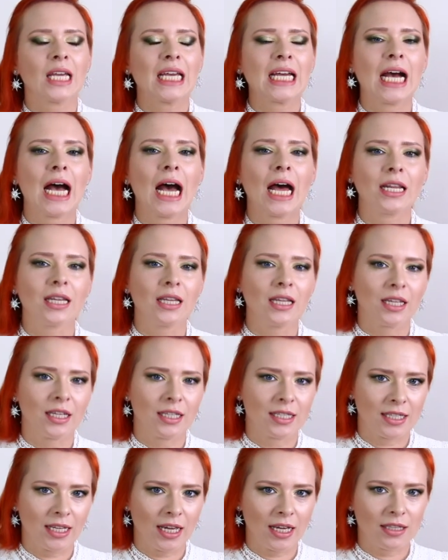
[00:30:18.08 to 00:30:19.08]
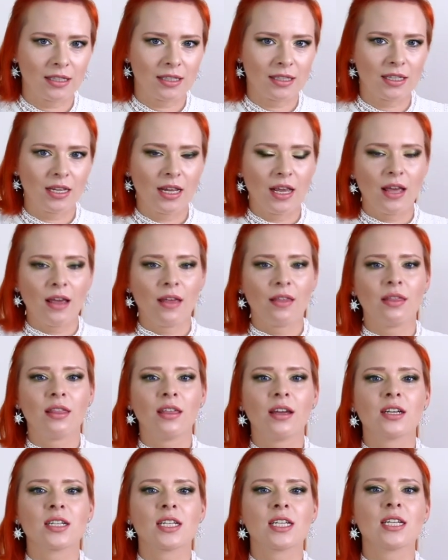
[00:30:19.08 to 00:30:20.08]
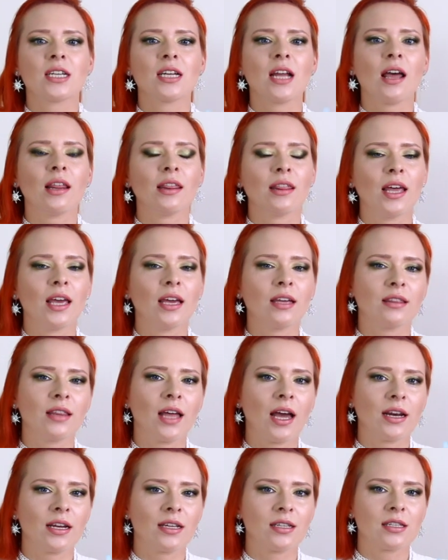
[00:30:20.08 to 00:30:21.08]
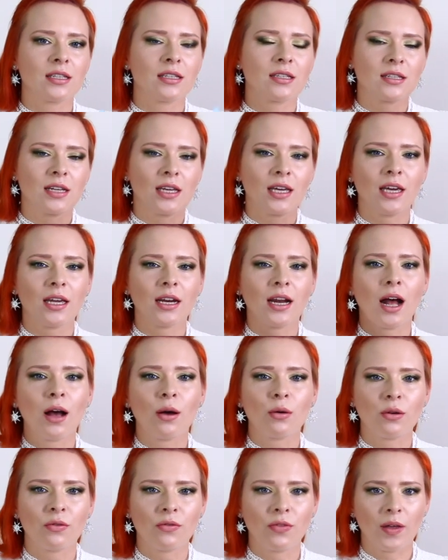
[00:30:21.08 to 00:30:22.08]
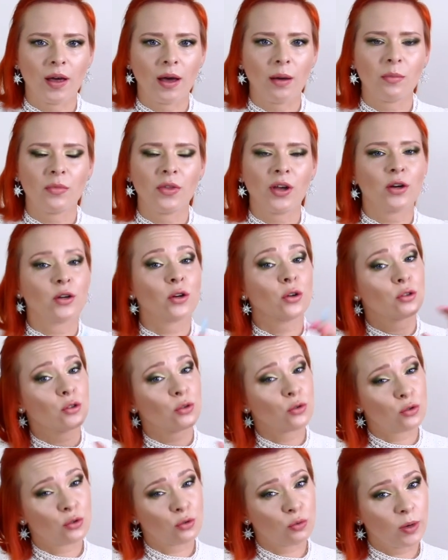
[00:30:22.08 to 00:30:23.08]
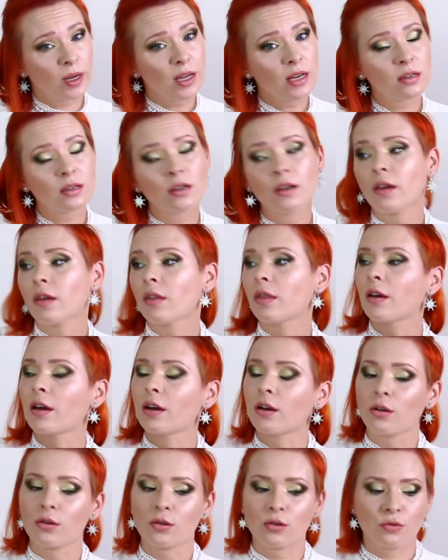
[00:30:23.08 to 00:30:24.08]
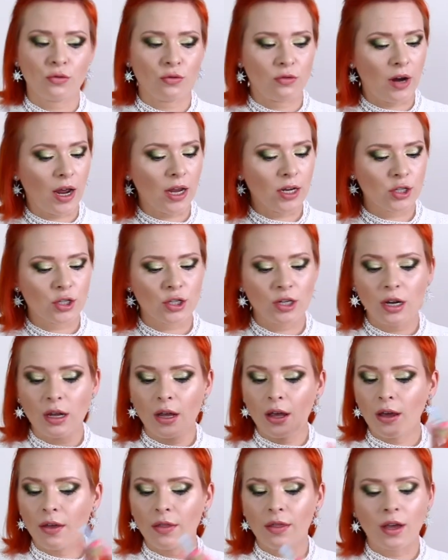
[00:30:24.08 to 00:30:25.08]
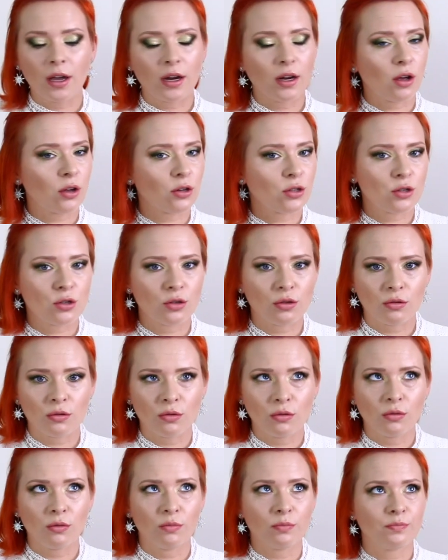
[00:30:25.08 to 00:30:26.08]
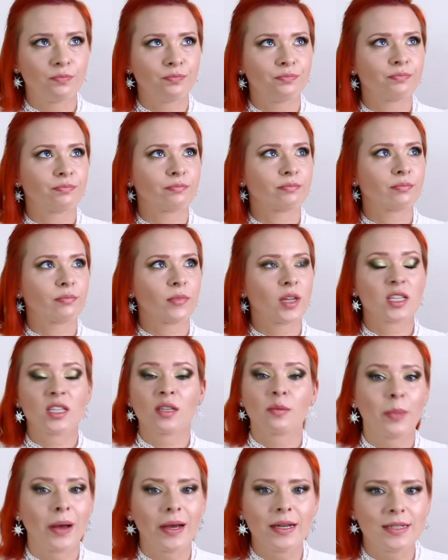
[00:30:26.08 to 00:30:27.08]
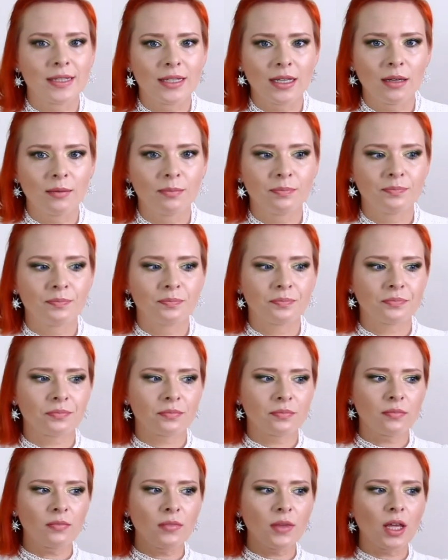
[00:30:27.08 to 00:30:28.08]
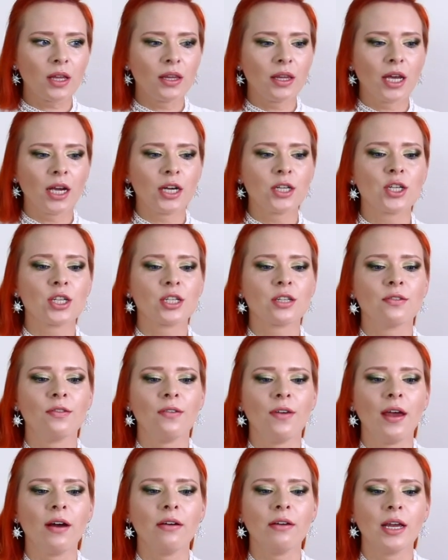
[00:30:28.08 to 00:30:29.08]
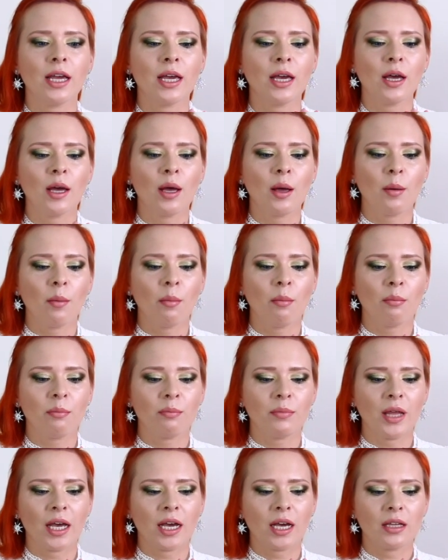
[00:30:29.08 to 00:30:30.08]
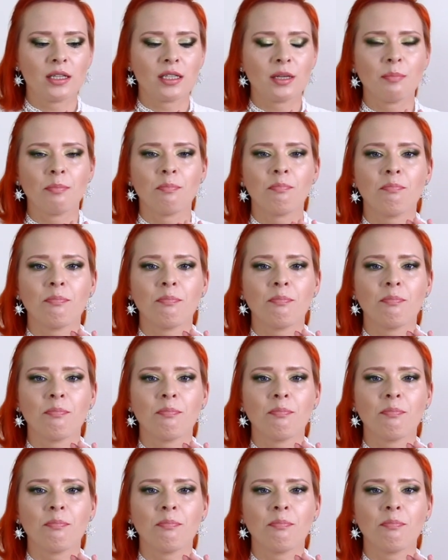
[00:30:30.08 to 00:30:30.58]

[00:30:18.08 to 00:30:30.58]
cuddly scents. There's nothing that is sticking out of them. They're not too sweet, they're not too fresh, they're not too spicy. They're just very, like, it's a